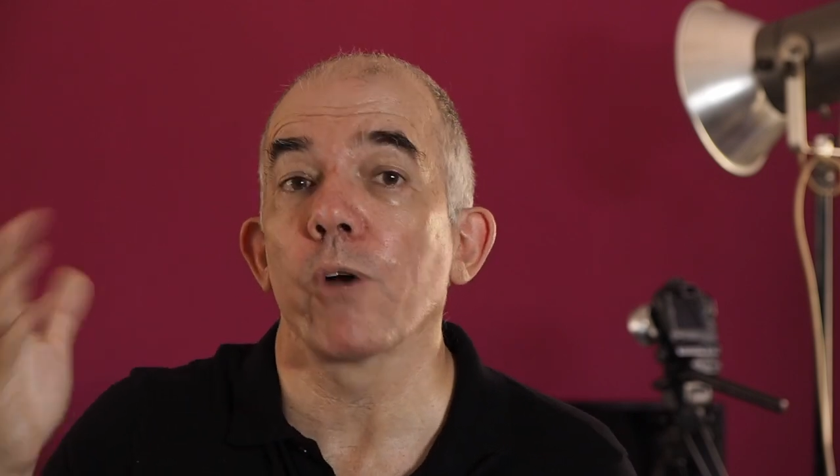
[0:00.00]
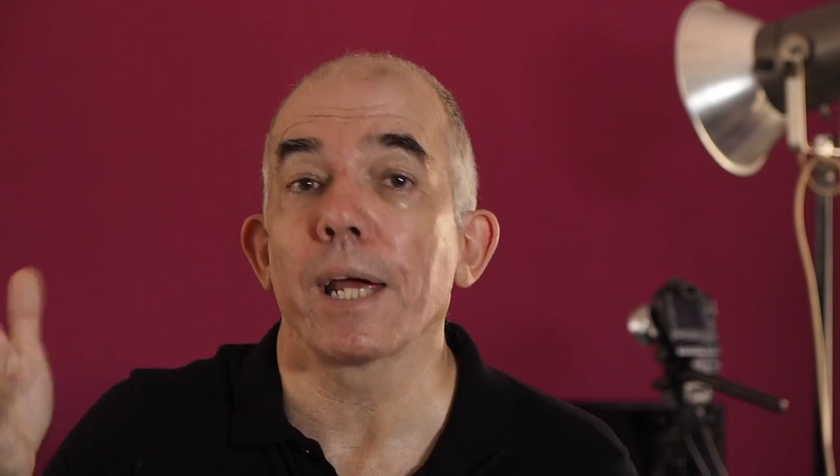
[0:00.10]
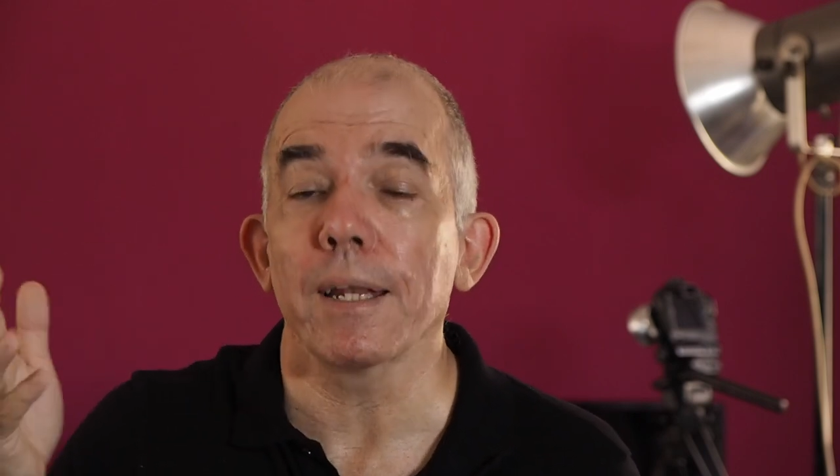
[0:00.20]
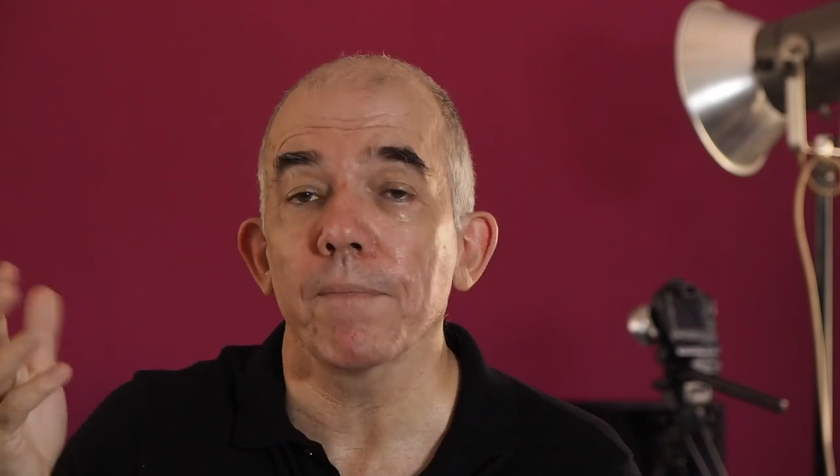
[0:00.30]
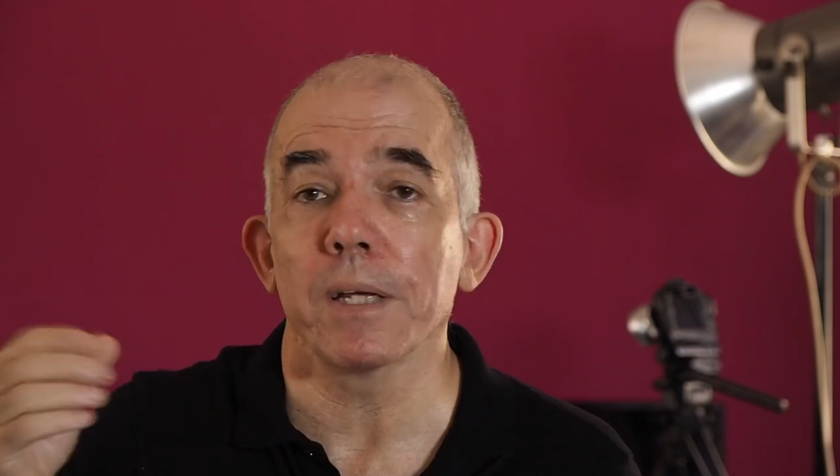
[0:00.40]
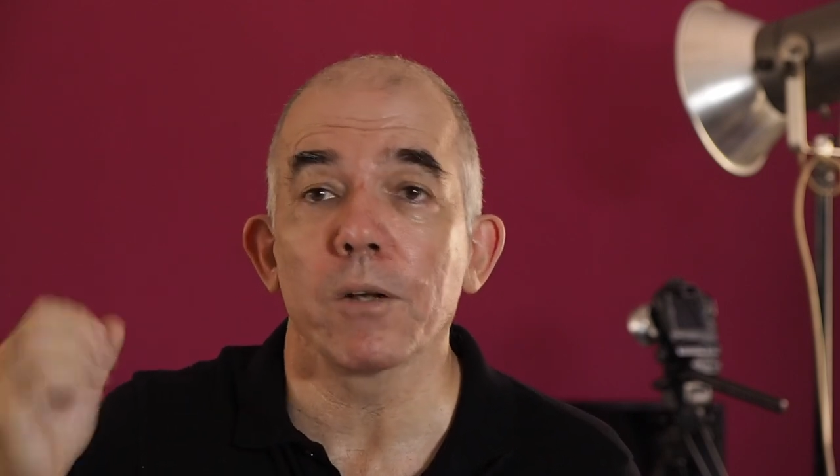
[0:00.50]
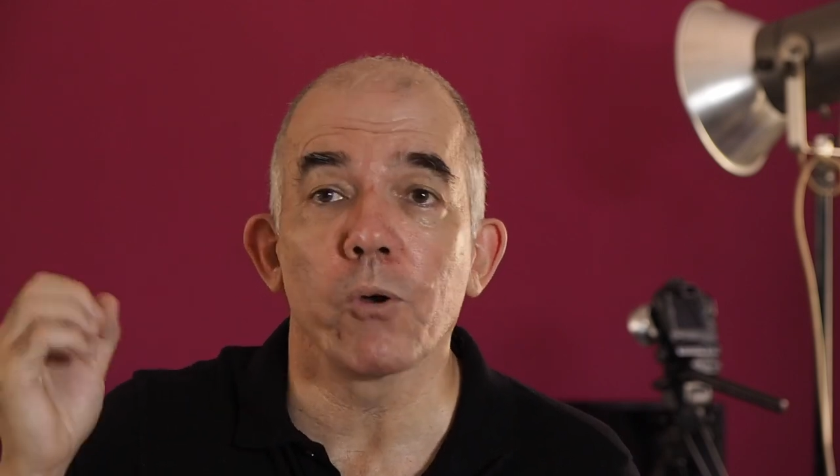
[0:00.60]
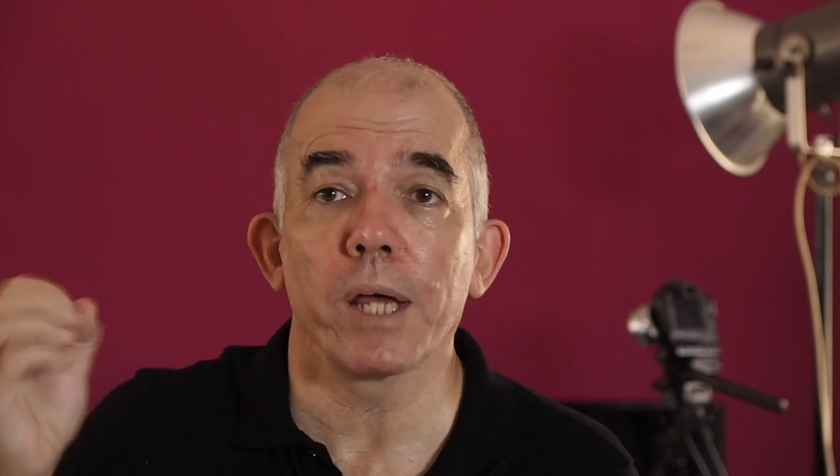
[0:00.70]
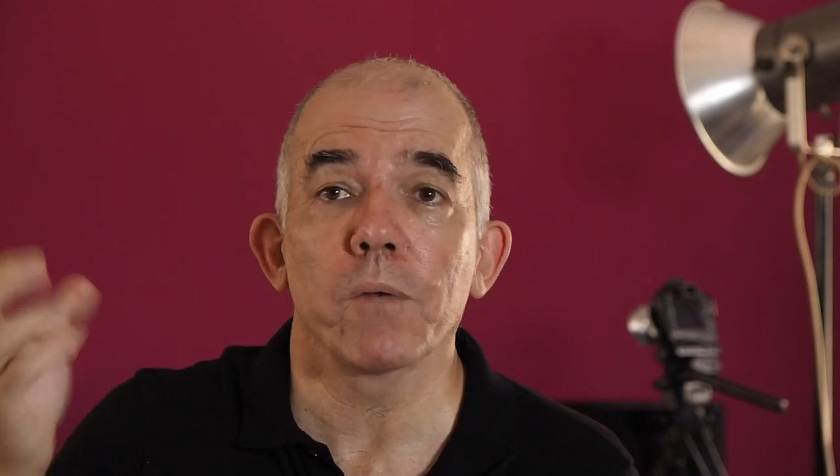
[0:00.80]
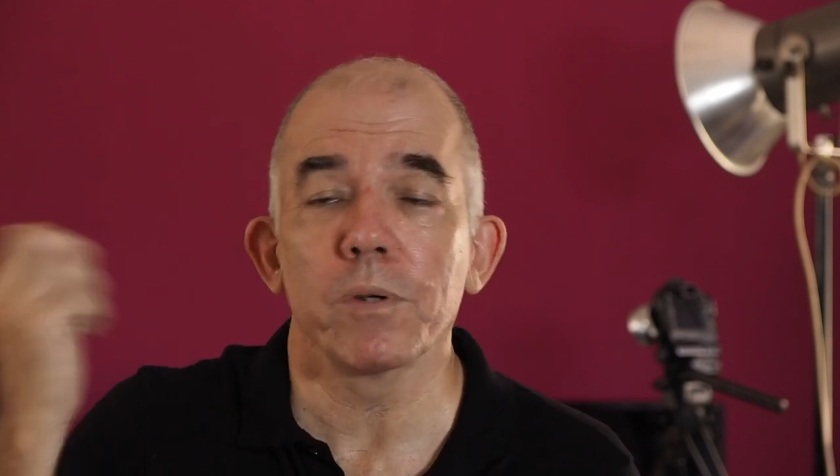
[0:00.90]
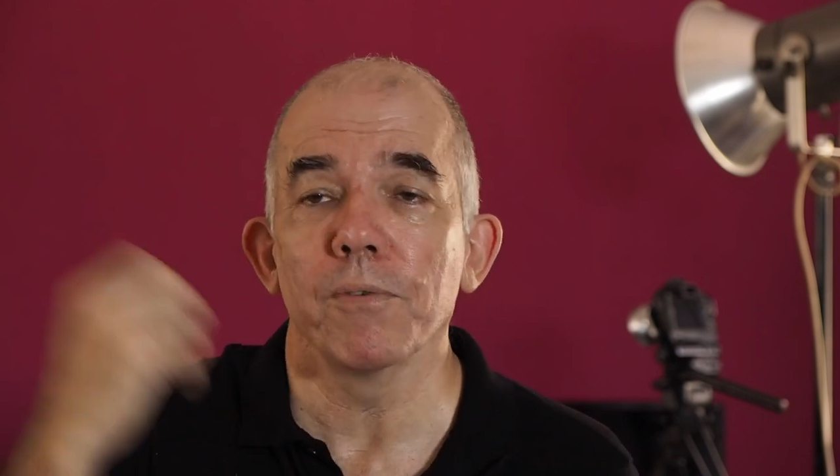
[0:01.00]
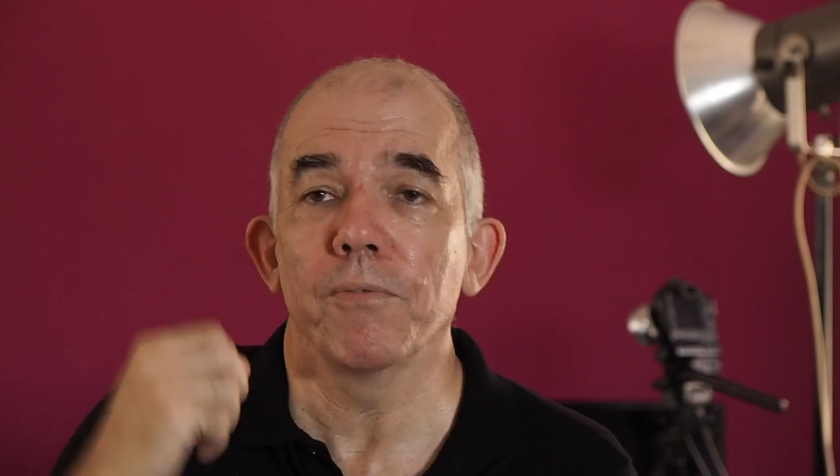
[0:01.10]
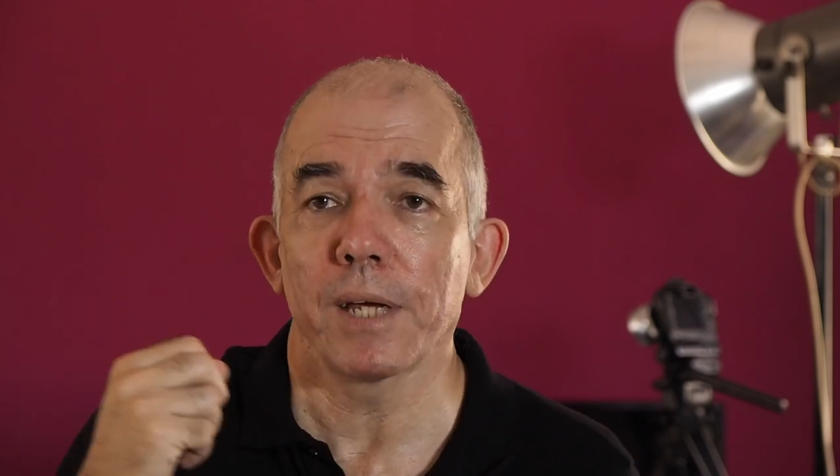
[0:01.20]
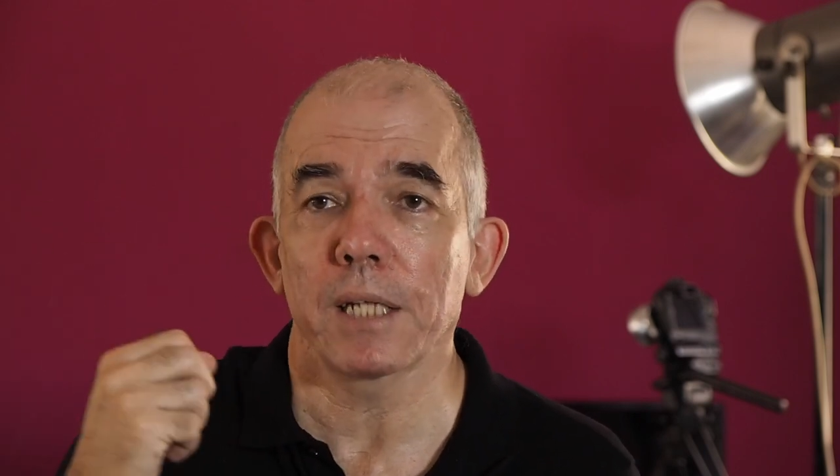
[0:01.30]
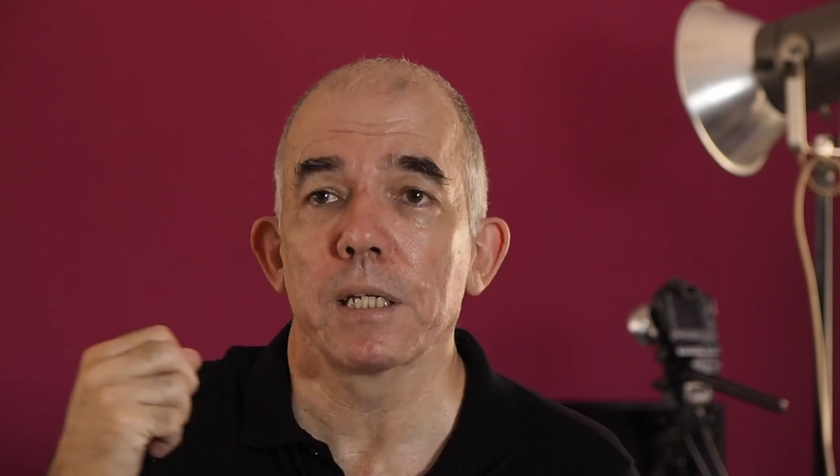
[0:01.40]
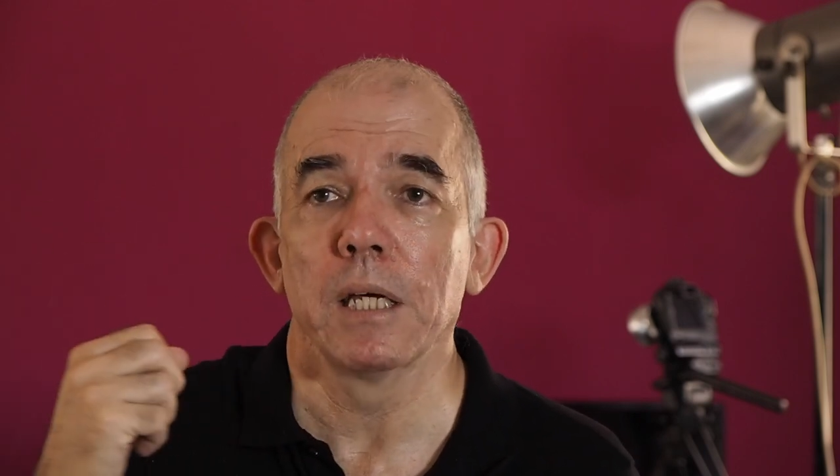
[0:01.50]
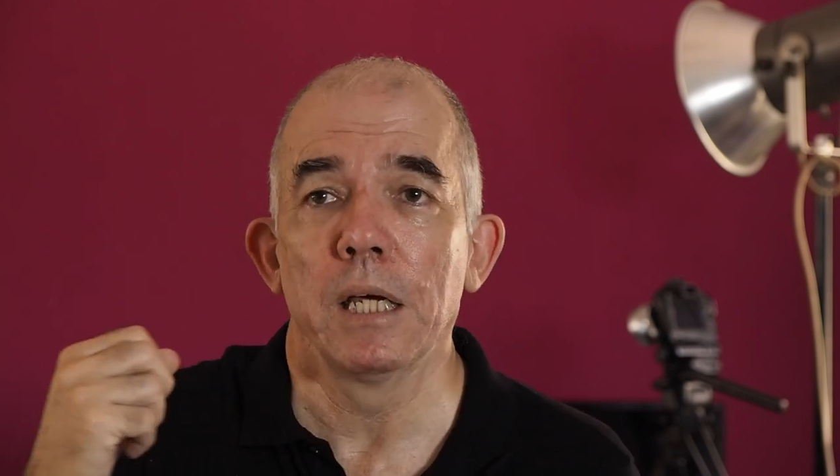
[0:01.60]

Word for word: grain, and grain would affect